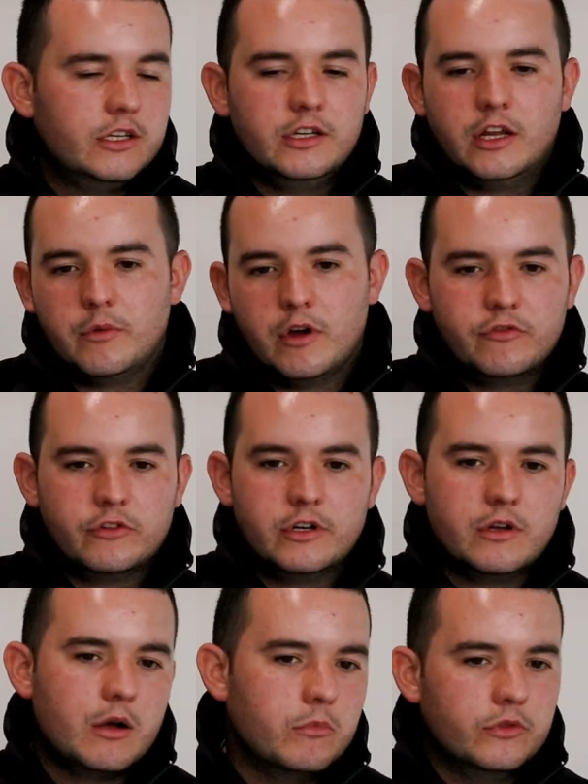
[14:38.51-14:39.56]
you know, over
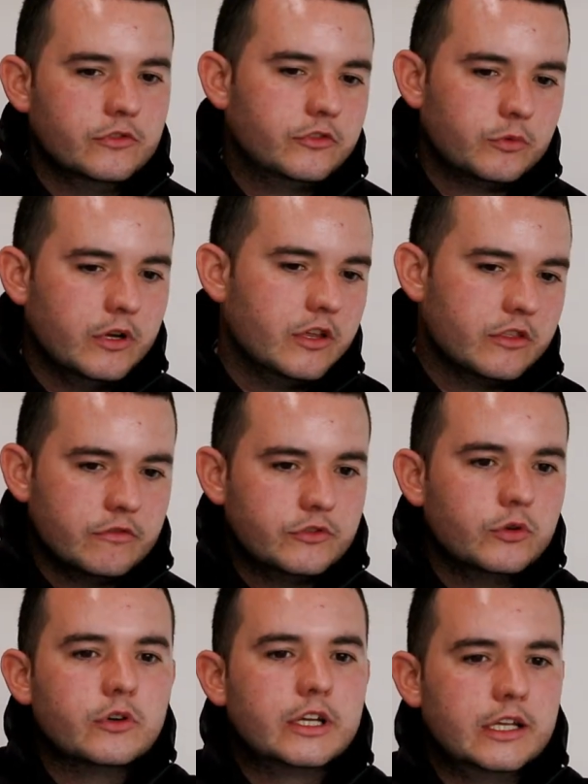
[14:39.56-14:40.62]
a month's worth of
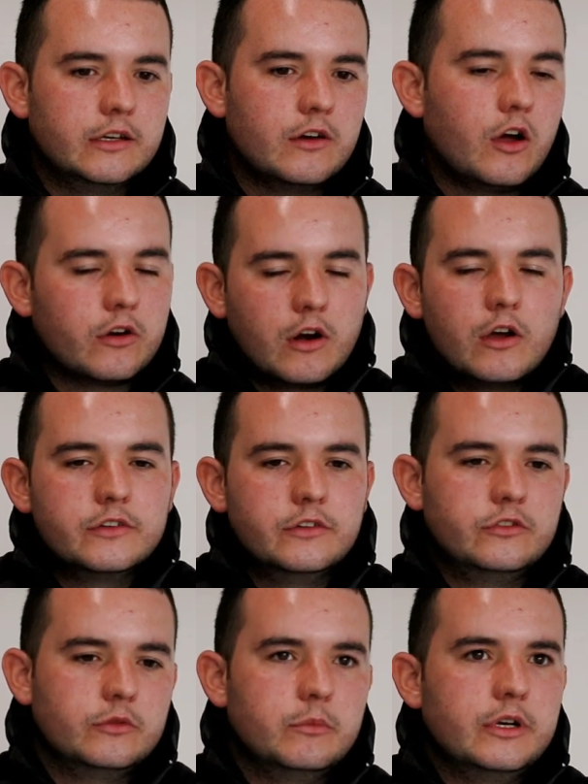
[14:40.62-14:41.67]
talking online to
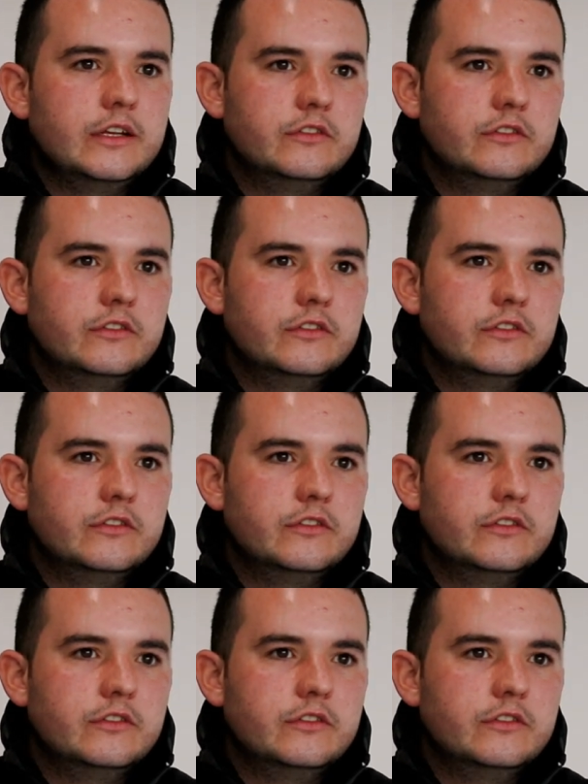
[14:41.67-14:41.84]
somebody.